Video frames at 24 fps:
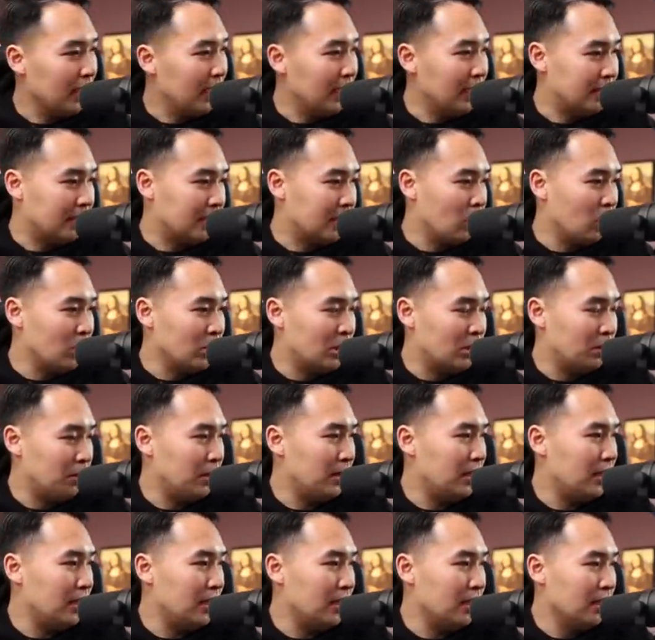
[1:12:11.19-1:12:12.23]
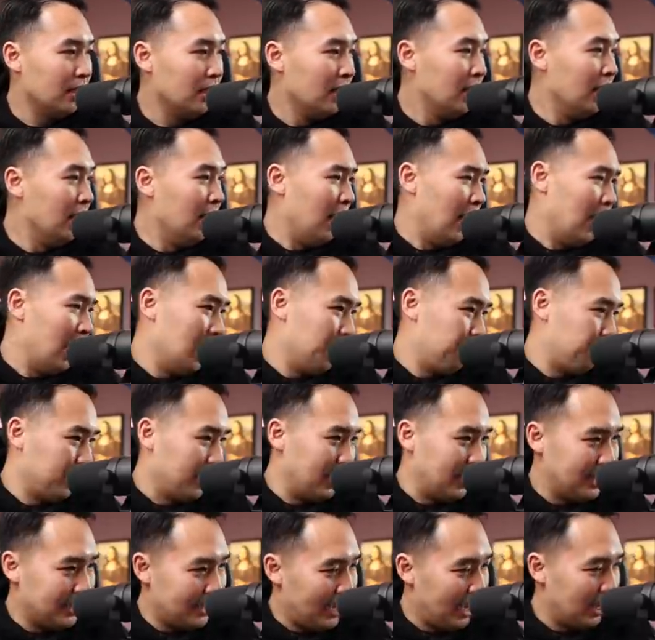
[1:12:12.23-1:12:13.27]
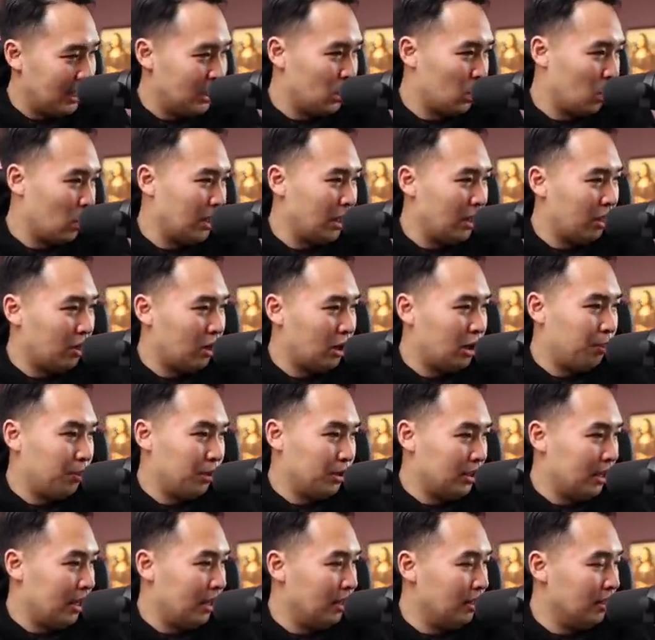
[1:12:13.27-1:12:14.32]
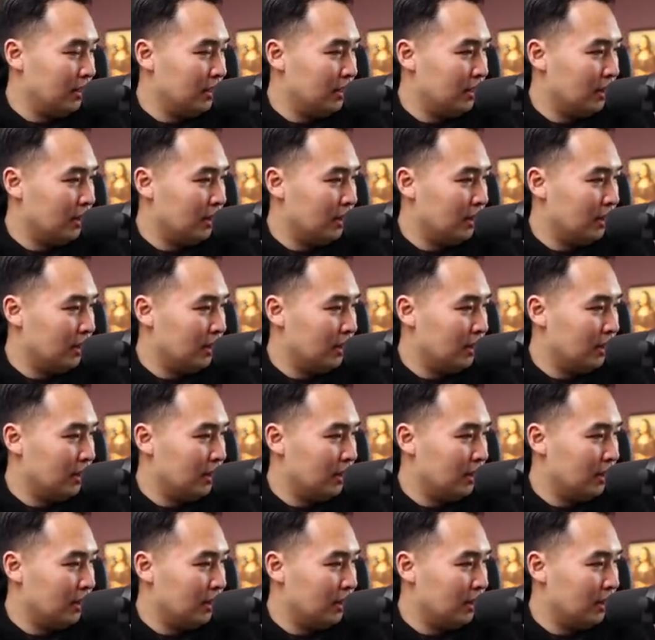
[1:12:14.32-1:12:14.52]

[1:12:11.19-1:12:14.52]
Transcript: it's going to be up like 10, 20, 30%.